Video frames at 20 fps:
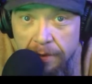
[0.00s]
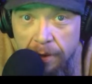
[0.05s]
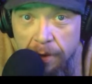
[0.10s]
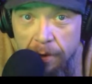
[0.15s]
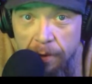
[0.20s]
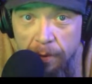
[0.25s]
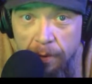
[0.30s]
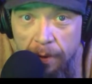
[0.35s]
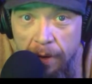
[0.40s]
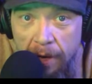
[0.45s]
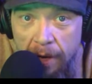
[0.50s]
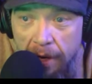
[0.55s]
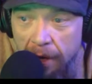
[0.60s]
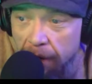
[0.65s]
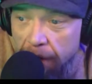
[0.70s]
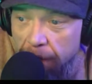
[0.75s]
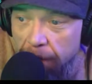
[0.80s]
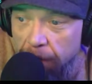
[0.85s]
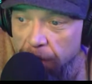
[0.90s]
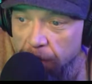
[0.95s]
So
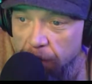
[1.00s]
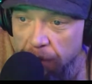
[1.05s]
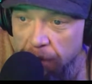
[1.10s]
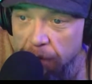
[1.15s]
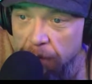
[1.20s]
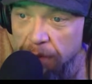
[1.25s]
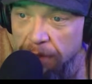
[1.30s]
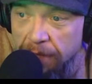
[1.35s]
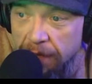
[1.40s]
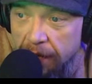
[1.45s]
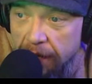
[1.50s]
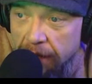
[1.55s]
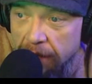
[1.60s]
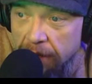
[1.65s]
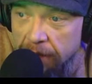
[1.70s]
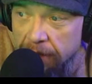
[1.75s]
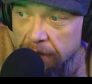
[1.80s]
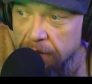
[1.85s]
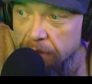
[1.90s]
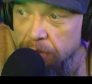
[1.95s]
we're
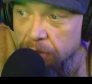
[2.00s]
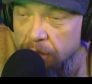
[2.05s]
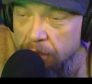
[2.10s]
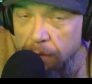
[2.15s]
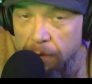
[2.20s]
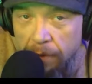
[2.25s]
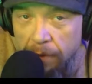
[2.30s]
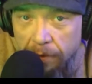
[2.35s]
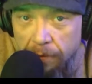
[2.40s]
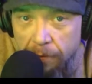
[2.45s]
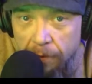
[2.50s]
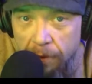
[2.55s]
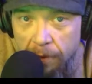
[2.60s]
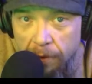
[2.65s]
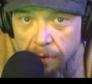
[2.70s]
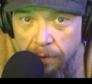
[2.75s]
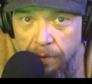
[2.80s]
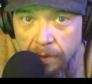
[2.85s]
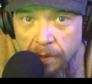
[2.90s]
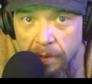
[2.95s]
taking this show on the
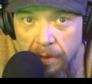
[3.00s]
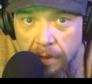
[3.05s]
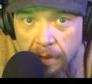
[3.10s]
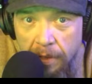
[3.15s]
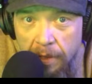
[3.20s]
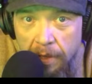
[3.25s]
road